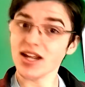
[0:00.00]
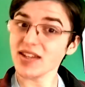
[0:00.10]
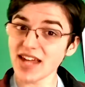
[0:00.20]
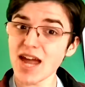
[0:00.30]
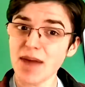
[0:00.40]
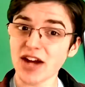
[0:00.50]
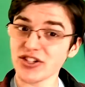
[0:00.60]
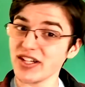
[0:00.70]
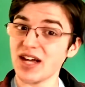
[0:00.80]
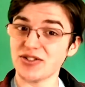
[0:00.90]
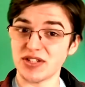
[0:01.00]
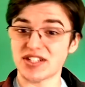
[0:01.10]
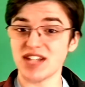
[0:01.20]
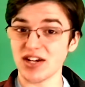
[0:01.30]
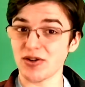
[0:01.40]
the game actually allows you to
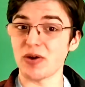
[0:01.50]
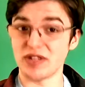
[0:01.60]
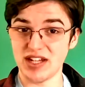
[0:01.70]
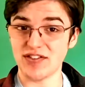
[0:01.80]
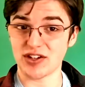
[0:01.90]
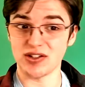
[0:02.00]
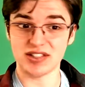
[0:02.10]
set your own difficulty,